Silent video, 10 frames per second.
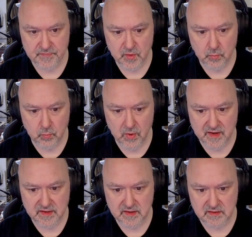
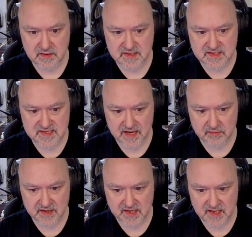One is
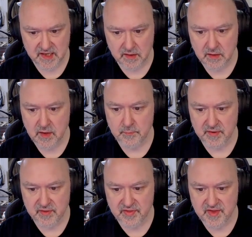down here,
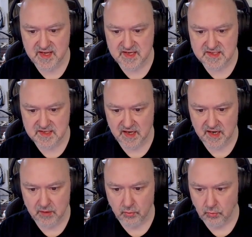but these
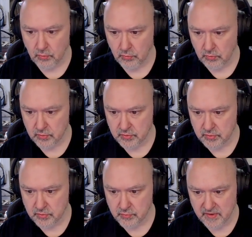are all
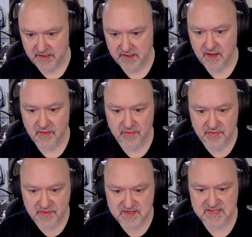green.
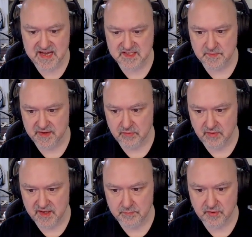This has to be
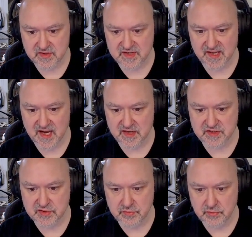green because I
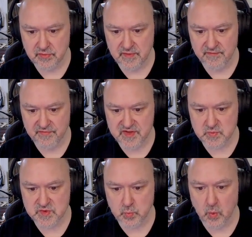can't do, if
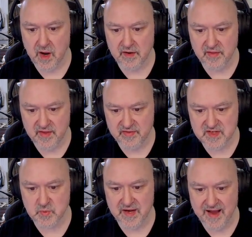this was one, then
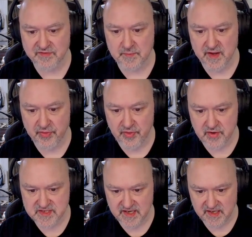this would have to be a
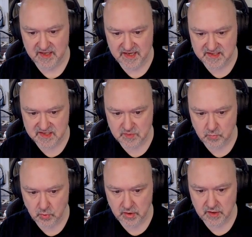13. That
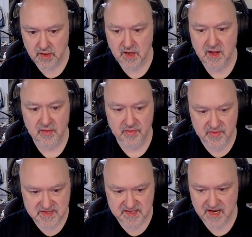doesn't work.
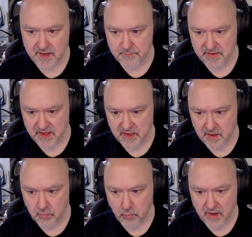This can't be
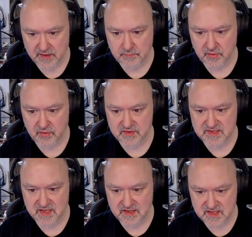a one
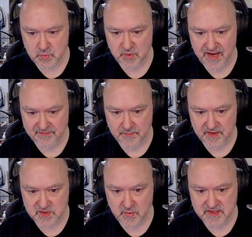because then this would have to
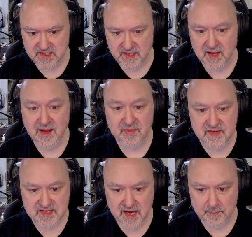be a 20.
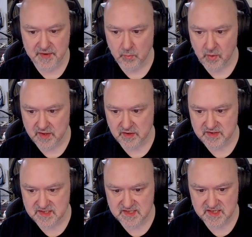This can't be a one
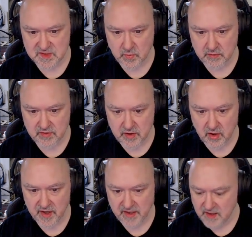because it sees a one or a
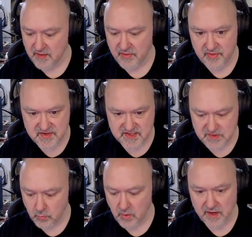nine. This
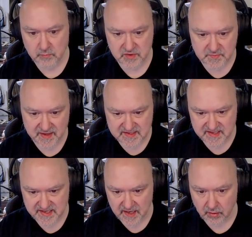is a one, which makes
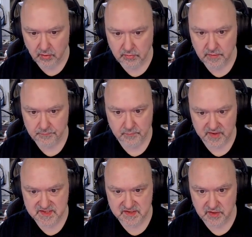it yellow
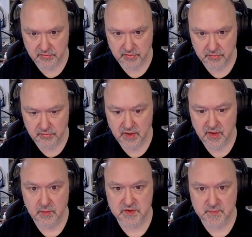by Sudoku,
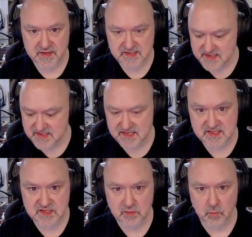which means this
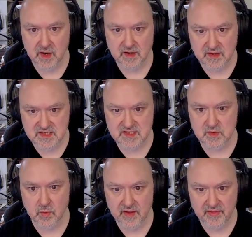isn't a one, this is
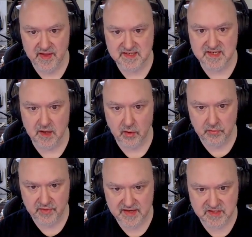a one, that's
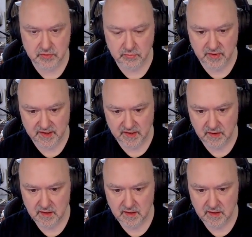yellow, that's green.